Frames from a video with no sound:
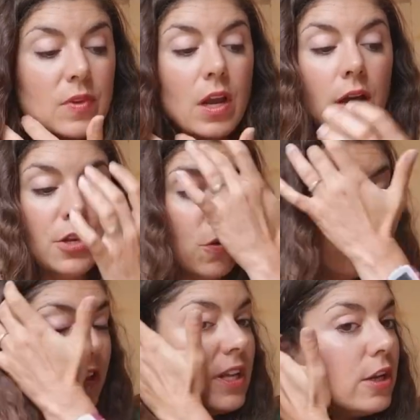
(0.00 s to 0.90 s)
uh, you
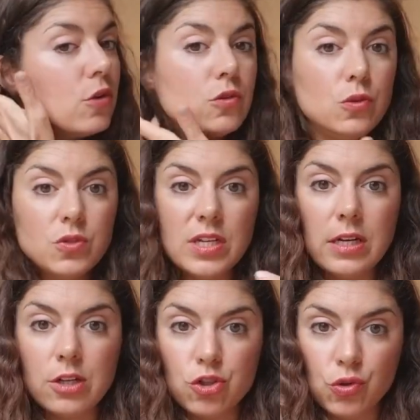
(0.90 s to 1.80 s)
feel like you're losing
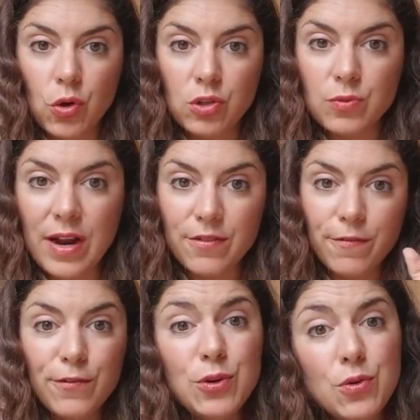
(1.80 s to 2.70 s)
control around
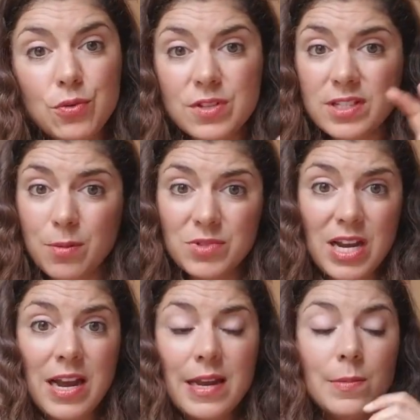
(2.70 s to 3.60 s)
food
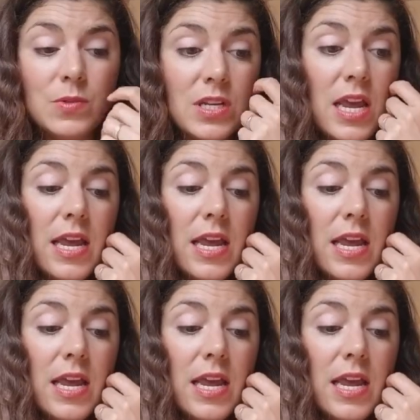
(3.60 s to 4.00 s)
sometimes